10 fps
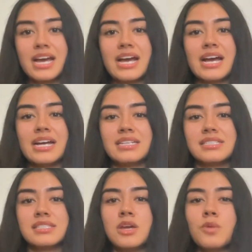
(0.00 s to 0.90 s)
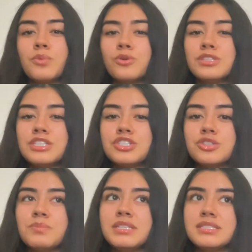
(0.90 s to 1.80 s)
as protein
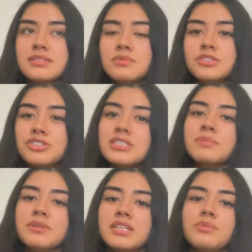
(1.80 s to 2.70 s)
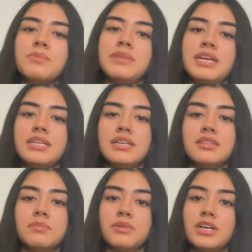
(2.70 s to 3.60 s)
should typically remain in
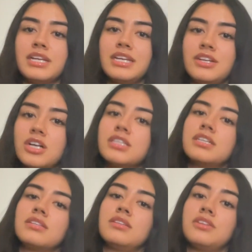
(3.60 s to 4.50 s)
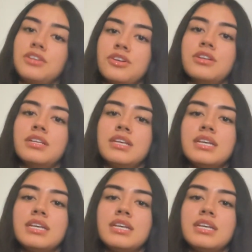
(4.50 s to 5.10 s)
the blood and not leak in the urine.